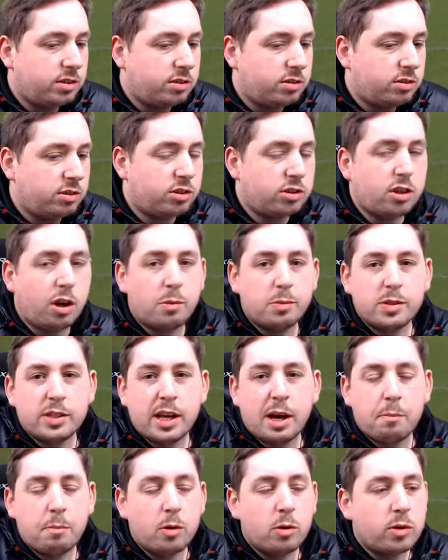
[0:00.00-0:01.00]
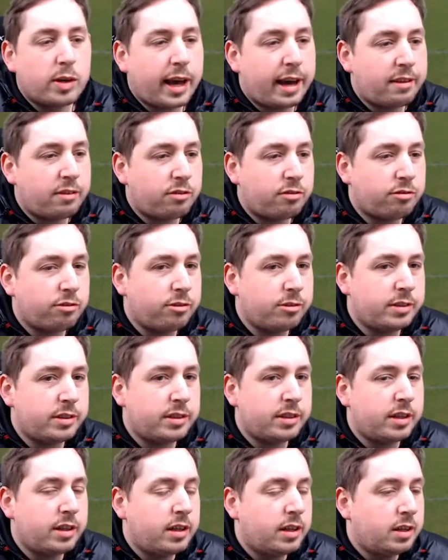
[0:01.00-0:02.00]
Stops that ball getting through
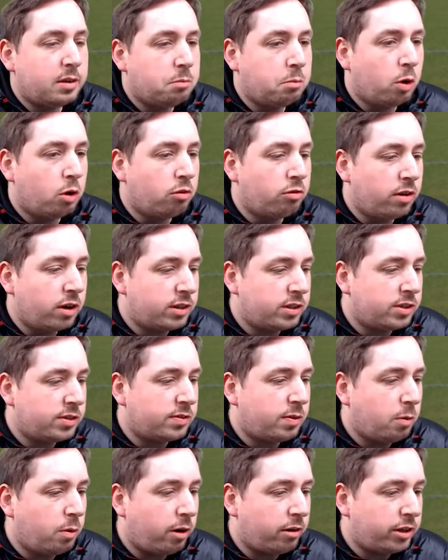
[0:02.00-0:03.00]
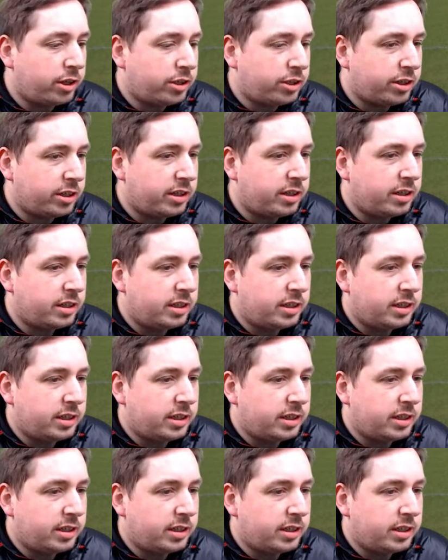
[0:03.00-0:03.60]
and more runs for Warwickshire.